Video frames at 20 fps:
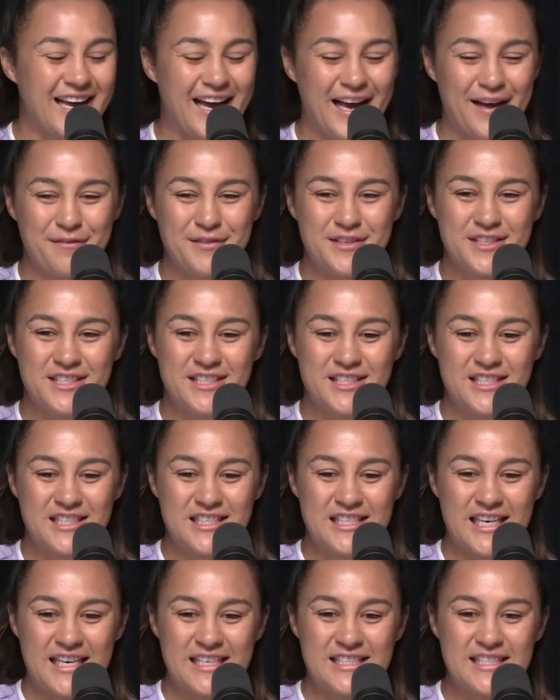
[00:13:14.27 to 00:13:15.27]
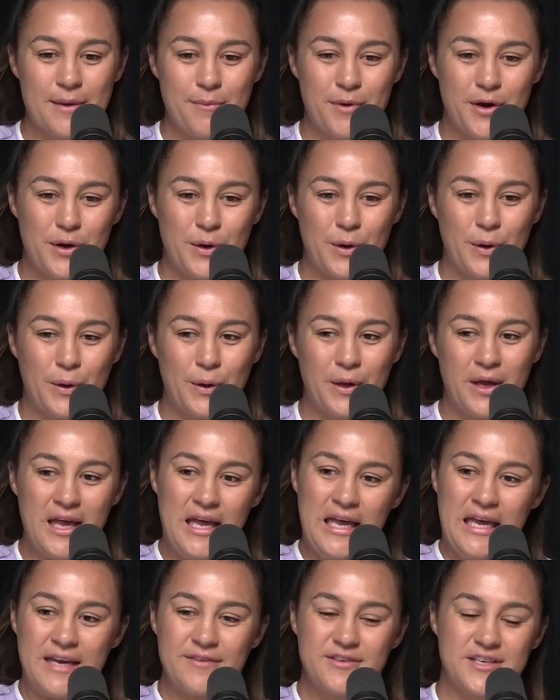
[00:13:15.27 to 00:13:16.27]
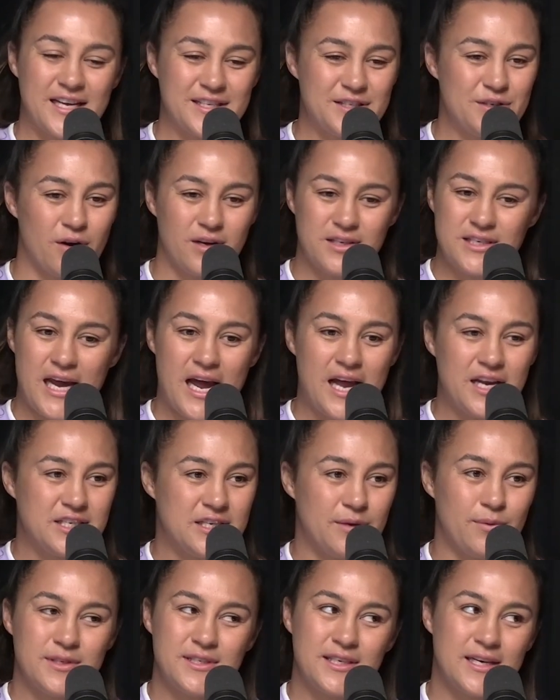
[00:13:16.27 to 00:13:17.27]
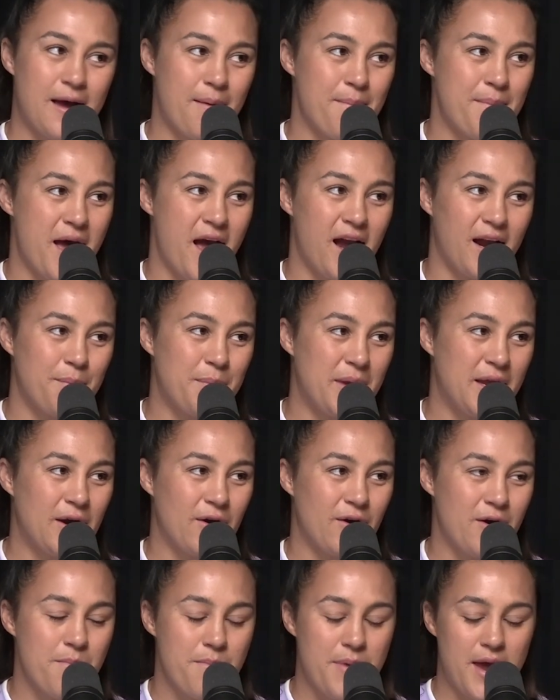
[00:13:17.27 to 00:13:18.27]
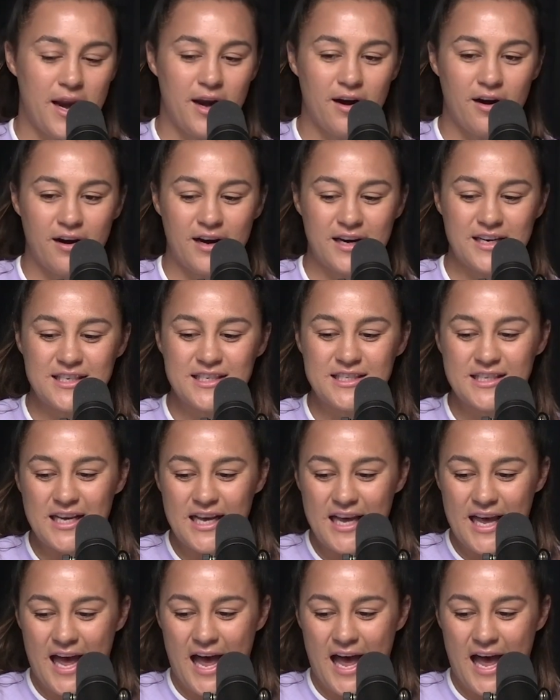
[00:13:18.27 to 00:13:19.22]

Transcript: Um, she's someone who, she gets knocked down, she wants to come back bigger and better. And